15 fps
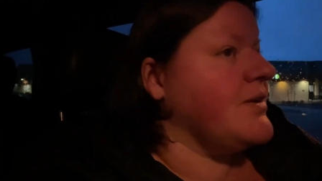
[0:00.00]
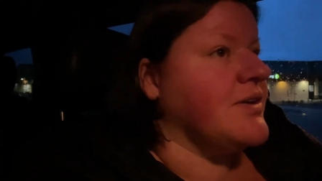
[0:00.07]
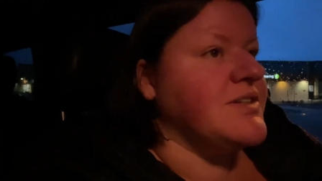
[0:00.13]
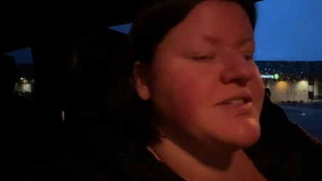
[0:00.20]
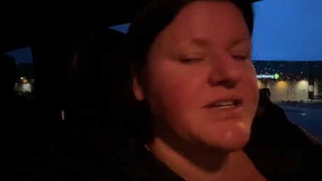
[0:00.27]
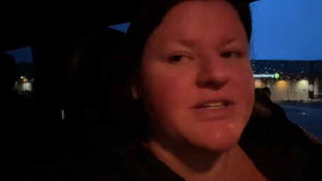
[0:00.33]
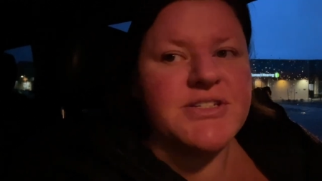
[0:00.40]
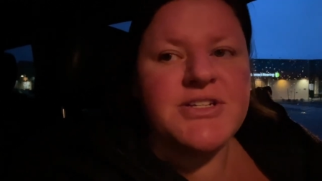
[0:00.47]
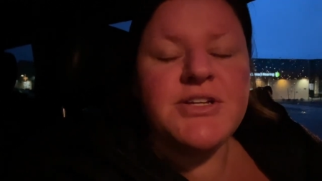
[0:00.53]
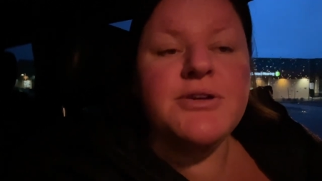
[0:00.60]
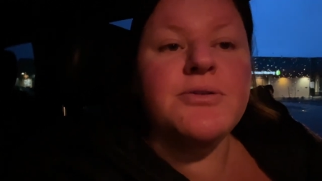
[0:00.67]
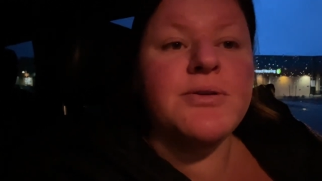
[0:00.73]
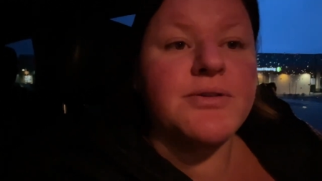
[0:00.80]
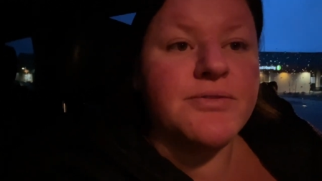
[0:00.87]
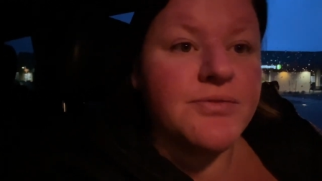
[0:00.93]
on day
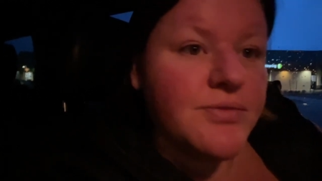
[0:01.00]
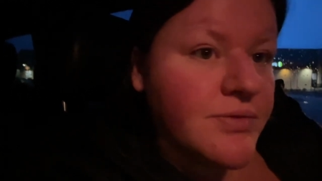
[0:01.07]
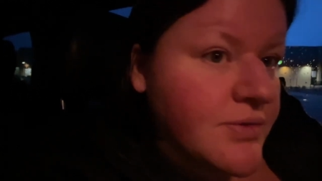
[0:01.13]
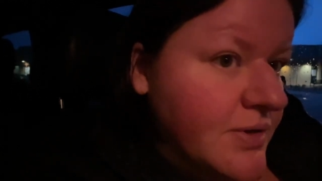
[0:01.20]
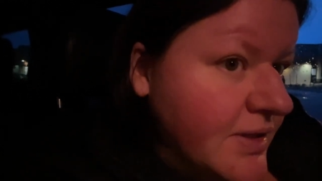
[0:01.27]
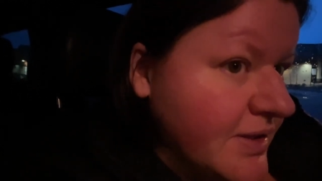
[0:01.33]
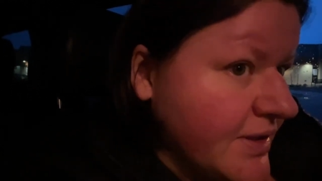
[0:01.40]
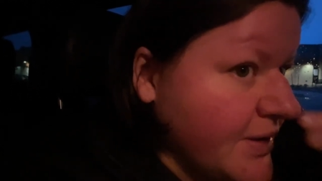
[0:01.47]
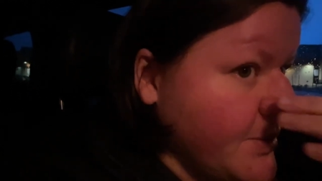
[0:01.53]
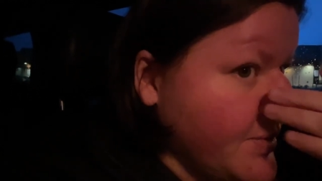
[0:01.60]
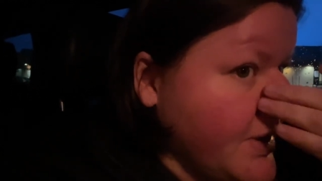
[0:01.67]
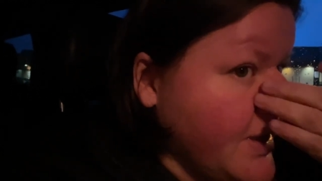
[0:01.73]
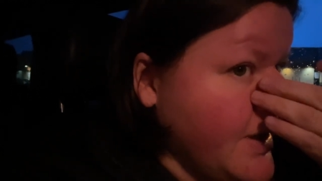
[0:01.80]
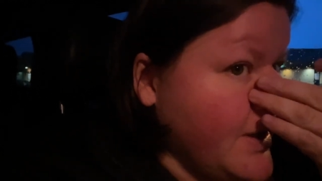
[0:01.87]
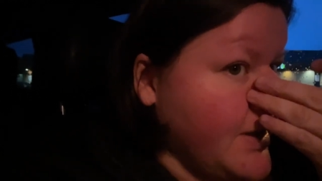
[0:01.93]
two of
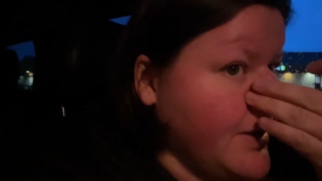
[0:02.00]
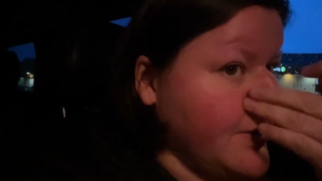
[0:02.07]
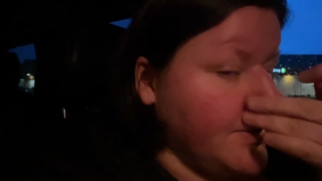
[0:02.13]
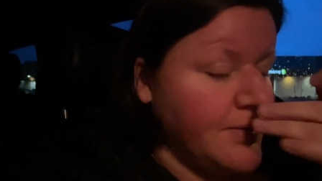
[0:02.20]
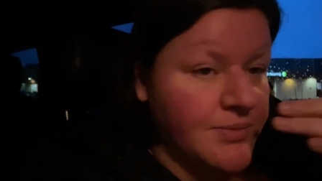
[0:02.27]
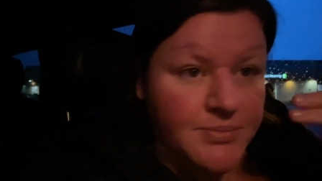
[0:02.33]
eliminating.